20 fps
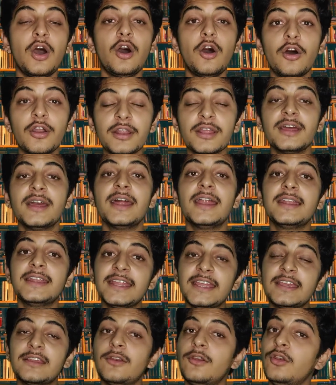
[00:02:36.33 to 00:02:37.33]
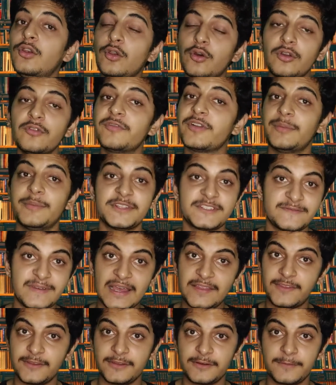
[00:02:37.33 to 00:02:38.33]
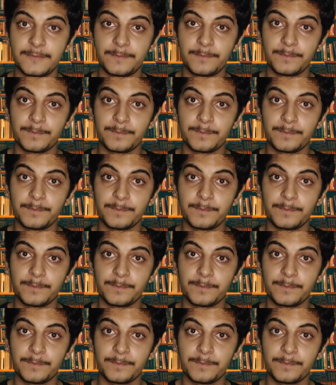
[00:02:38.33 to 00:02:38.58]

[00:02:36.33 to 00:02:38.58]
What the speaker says: or take loan from his father.